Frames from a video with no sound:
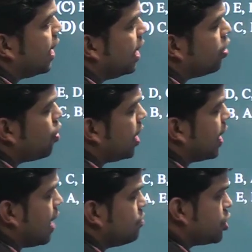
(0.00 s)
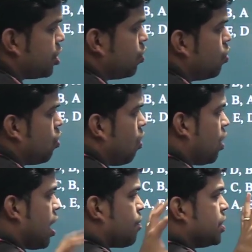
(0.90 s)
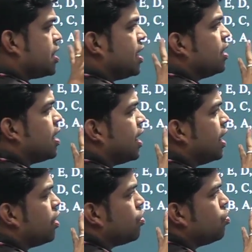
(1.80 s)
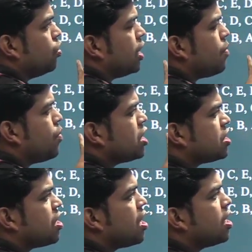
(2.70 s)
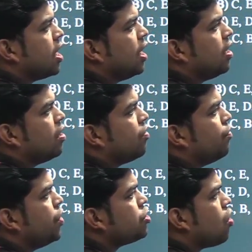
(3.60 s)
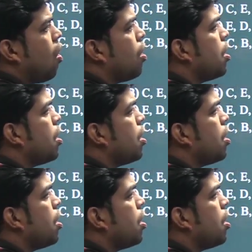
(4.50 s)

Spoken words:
queue at time 0, all are present in the ready queue. They must run in which order